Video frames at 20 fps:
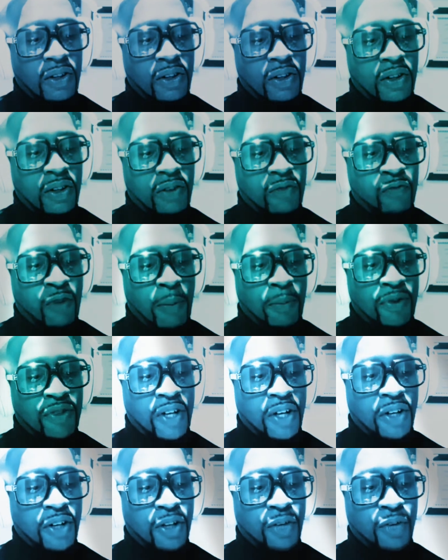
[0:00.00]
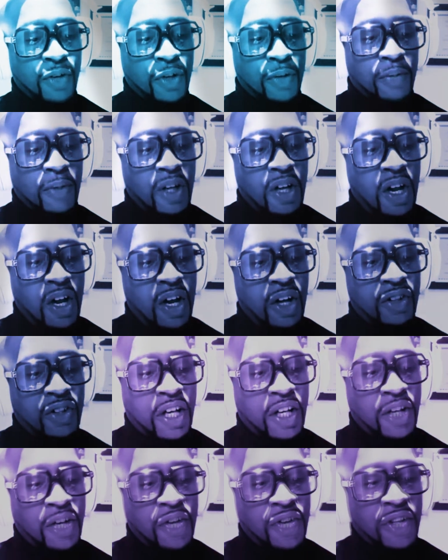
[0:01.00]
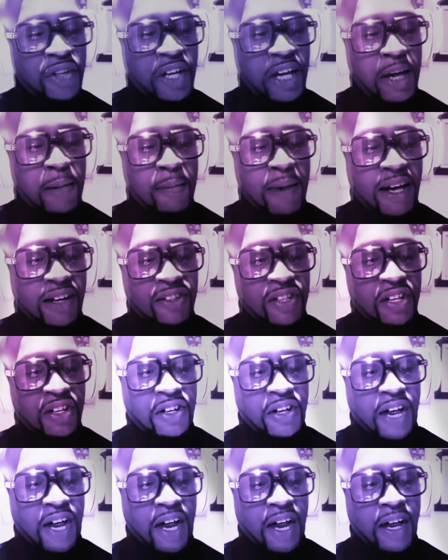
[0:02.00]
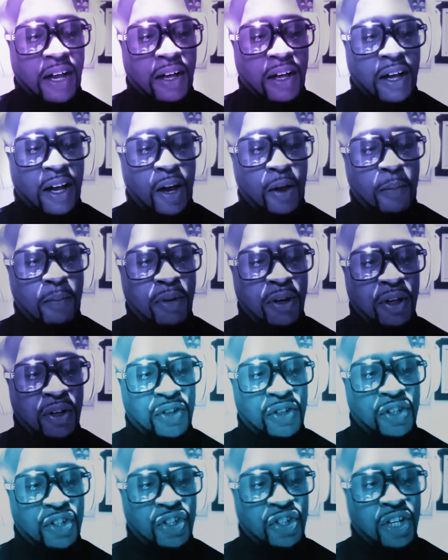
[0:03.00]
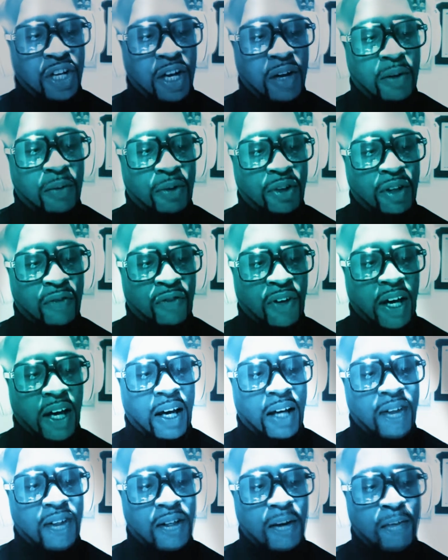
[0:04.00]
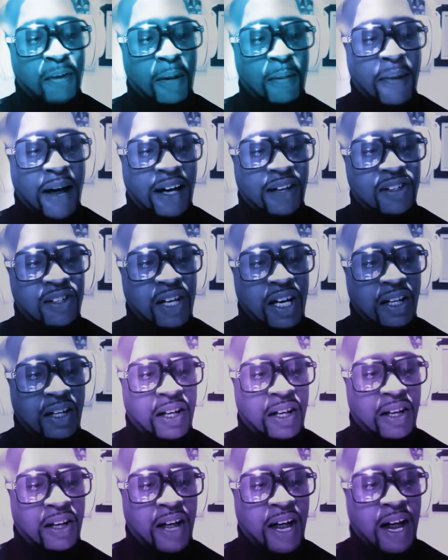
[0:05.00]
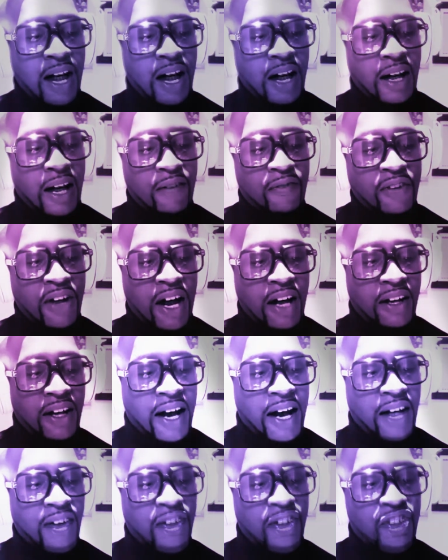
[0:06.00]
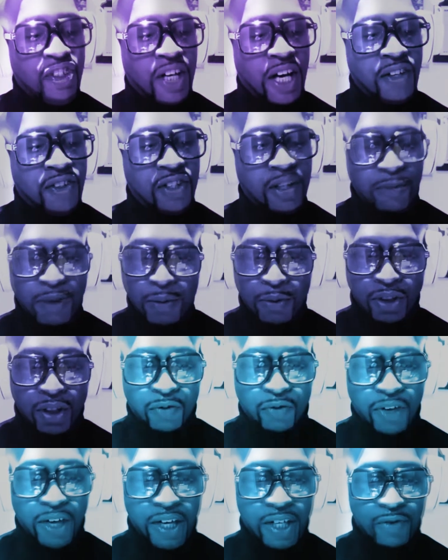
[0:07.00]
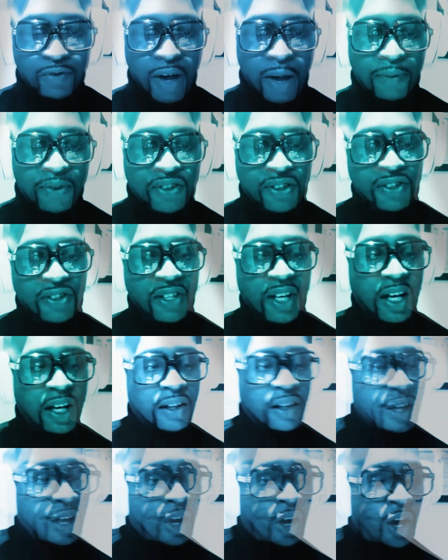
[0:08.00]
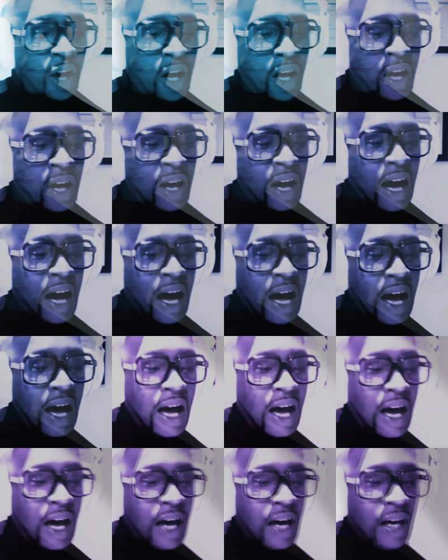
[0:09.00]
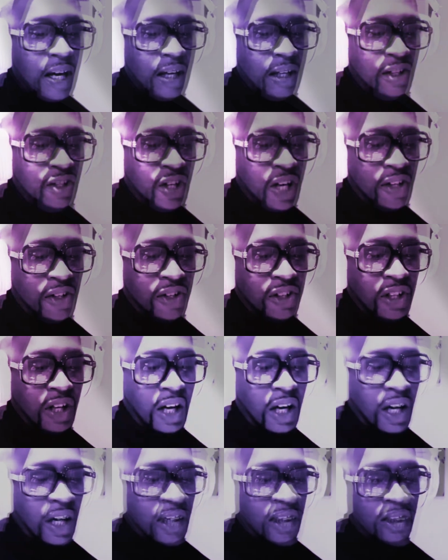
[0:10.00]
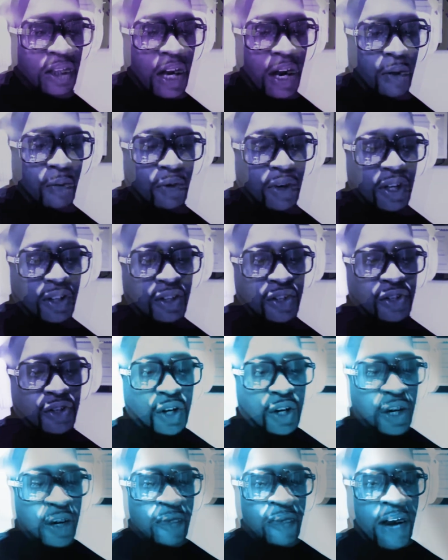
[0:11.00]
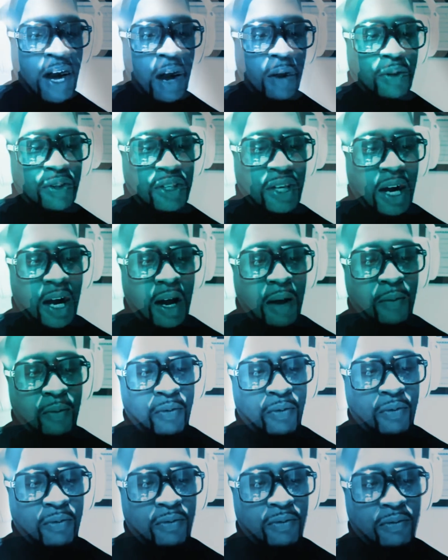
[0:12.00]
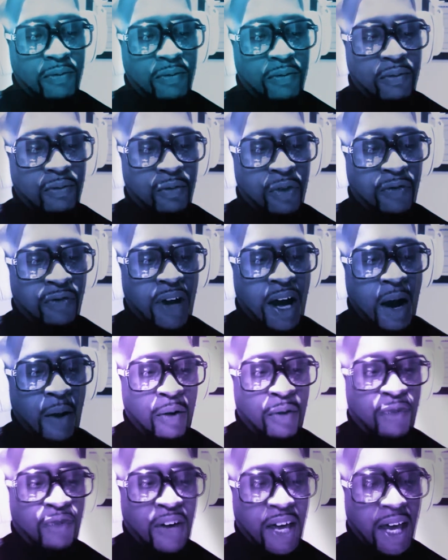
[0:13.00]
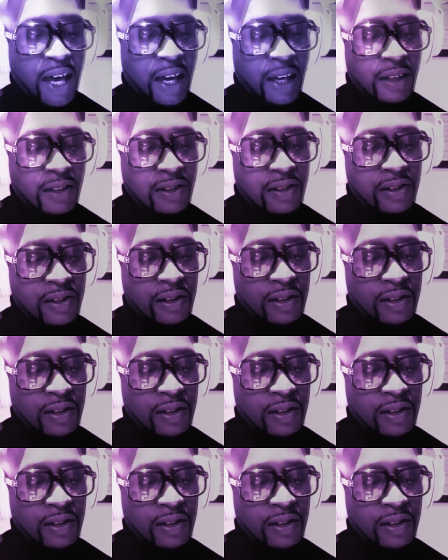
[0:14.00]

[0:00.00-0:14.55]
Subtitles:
representing the group. They use the name Maxine and I help build to share with the fans, but Maxine and I have not had the chance to be with the fans, Robinson said. I just think that we deserve our time with our fans